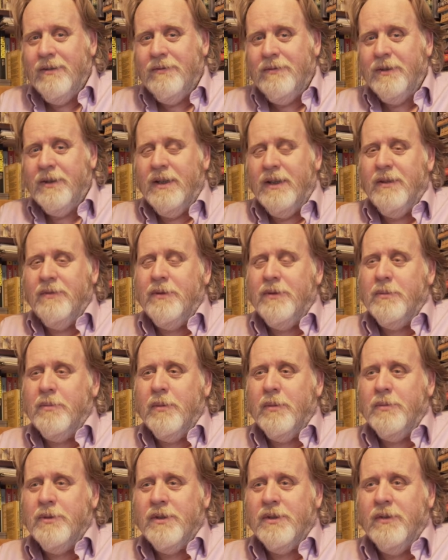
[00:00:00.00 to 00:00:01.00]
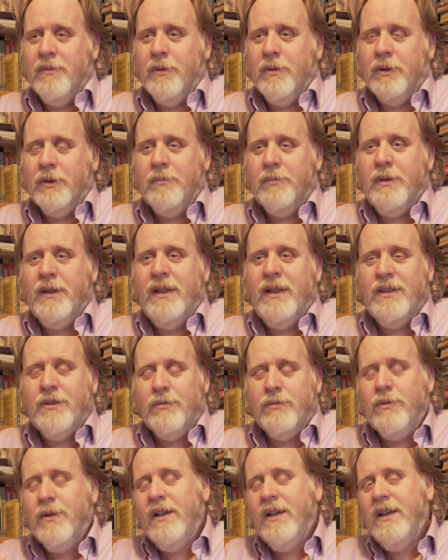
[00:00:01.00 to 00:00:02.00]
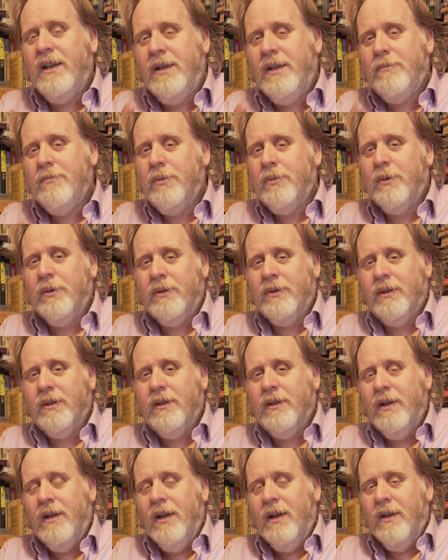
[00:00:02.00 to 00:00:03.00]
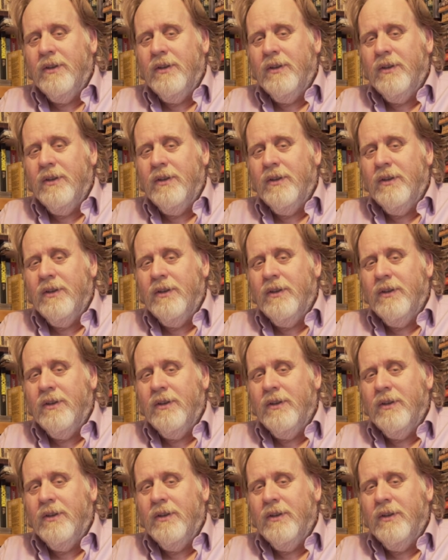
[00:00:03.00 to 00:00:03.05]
for the problem-solving model, but it's really important